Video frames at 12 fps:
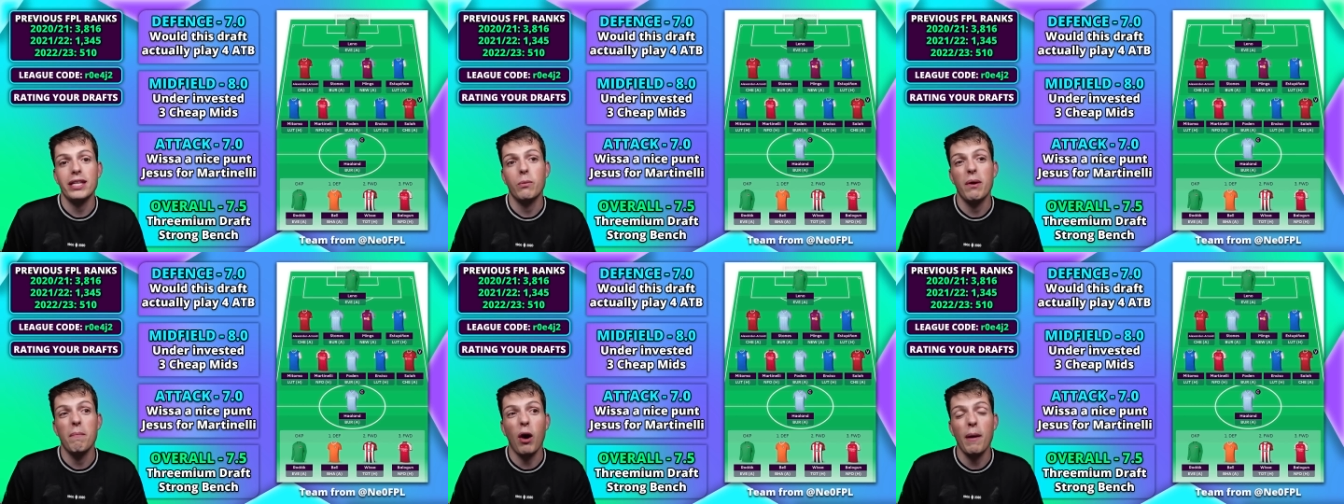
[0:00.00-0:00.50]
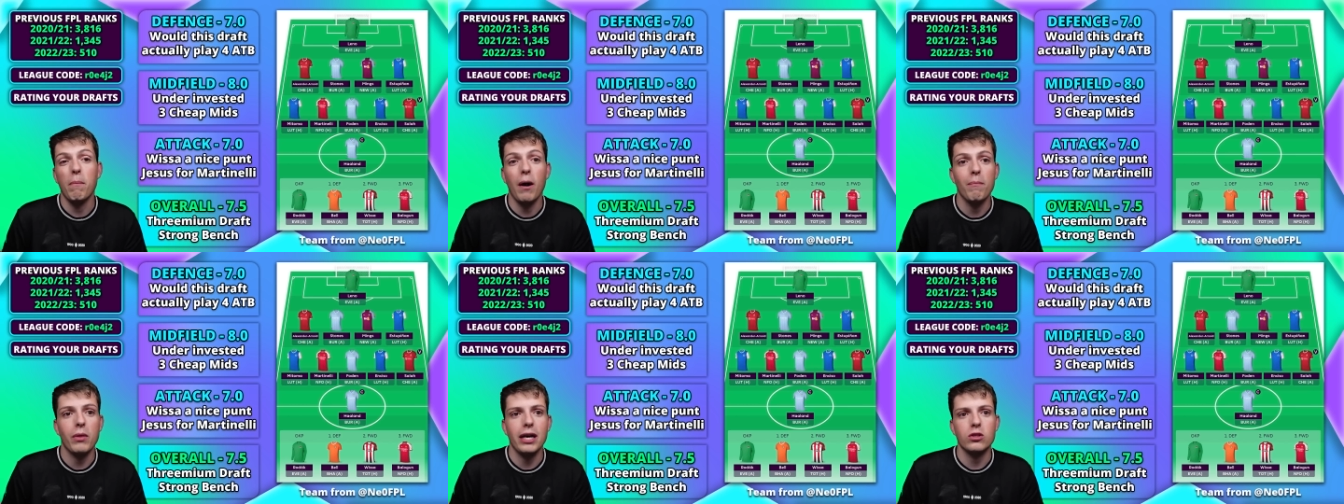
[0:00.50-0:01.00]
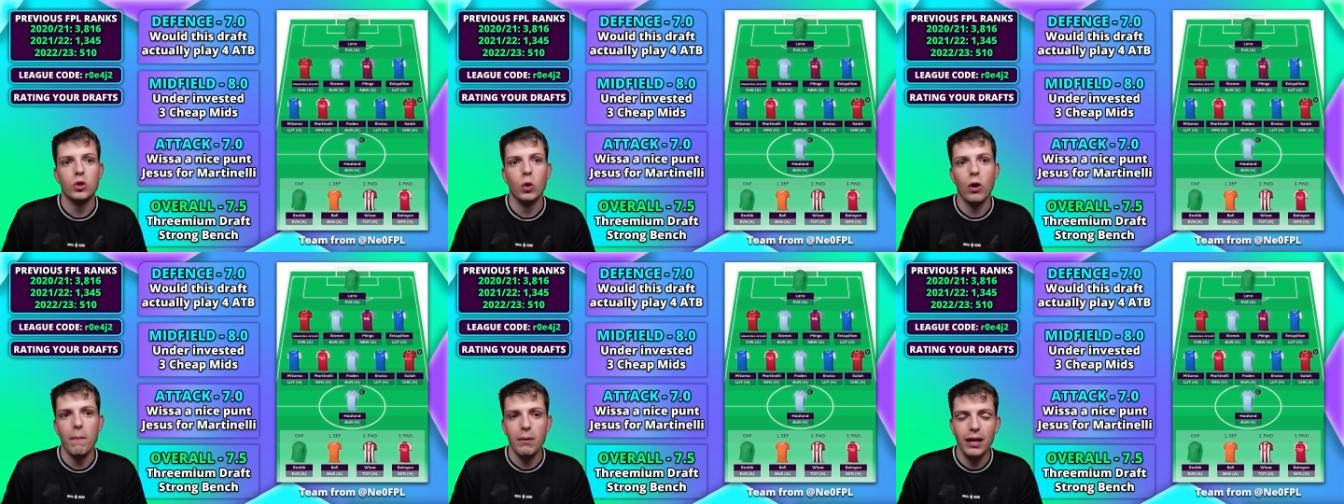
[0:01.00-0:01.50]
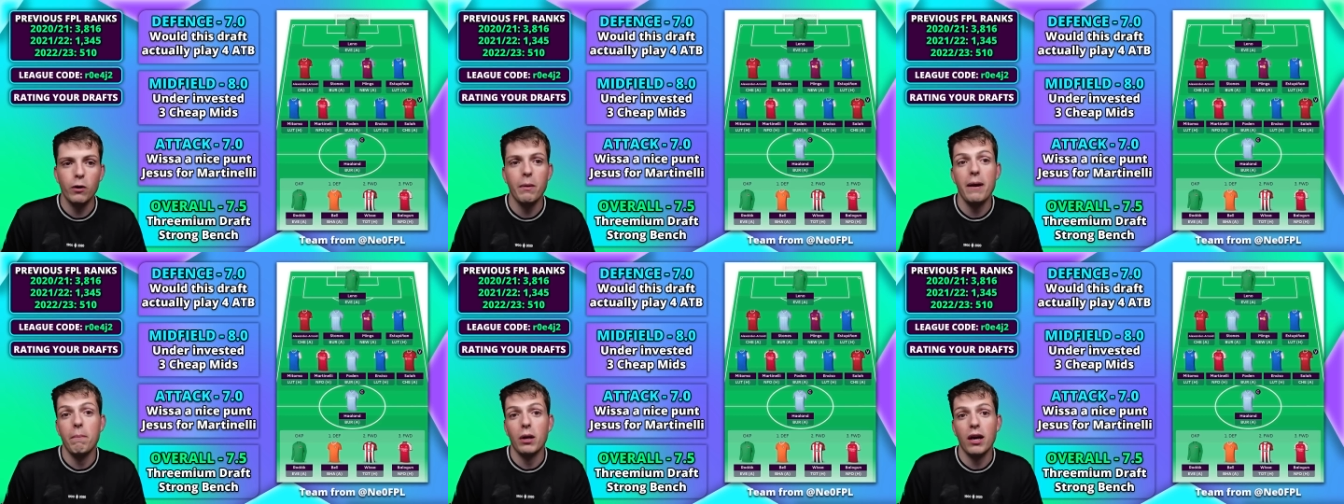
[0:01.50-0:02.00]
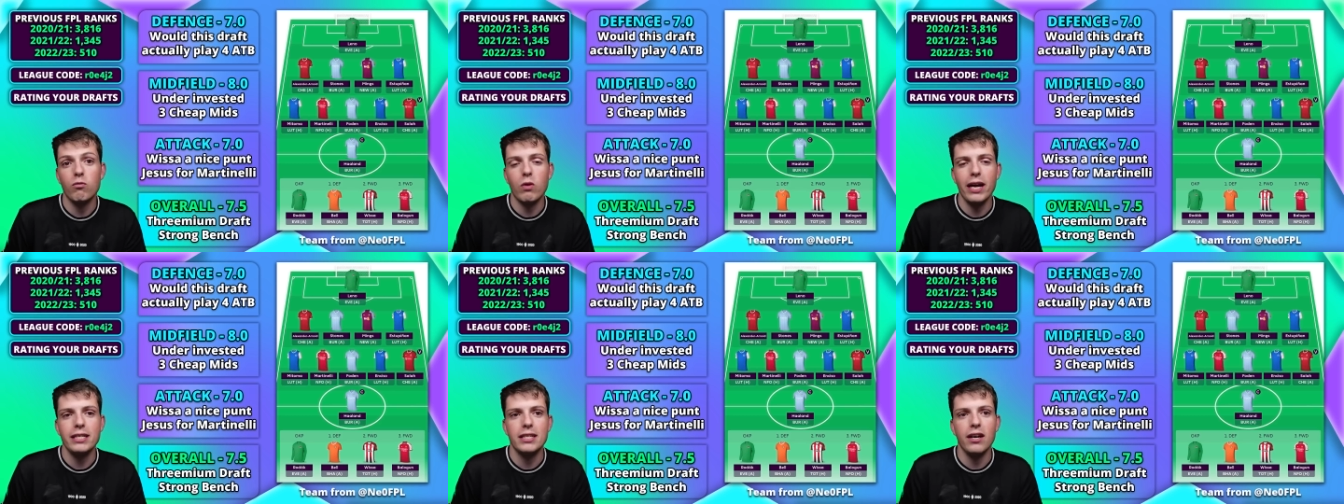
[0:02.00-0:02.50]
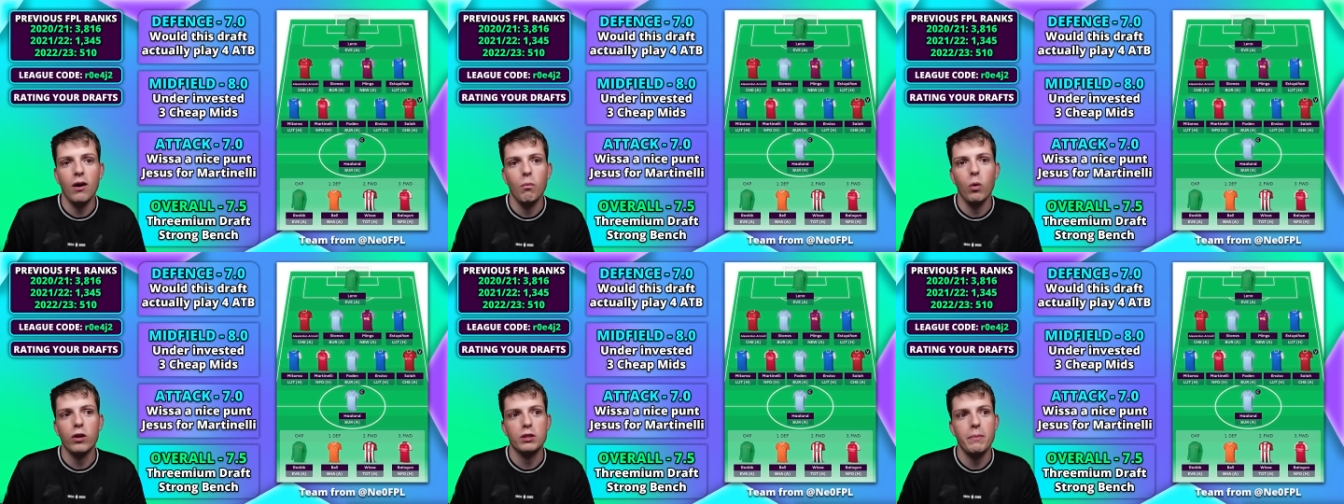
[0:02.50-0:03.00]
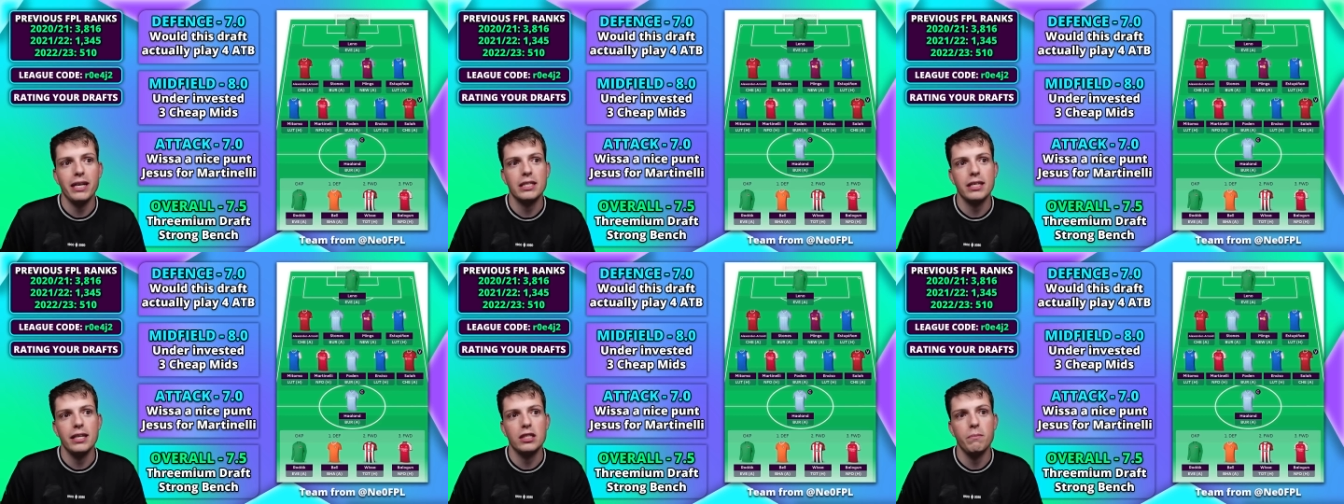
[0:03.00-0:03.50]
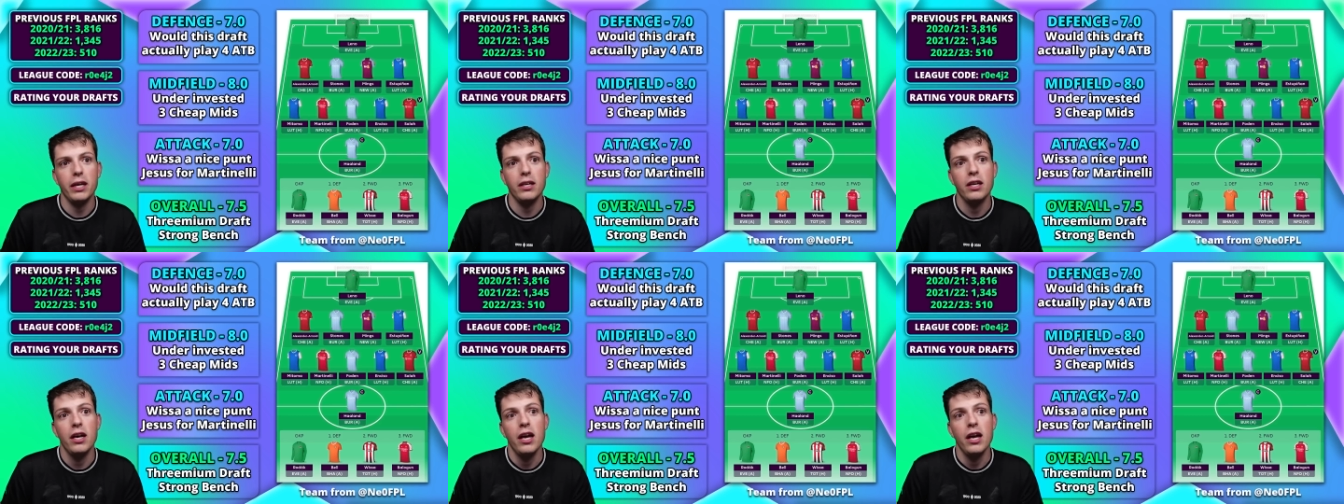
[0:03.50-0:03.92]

then we might bump that score up a little bit, but I rate it on what's being sent to me.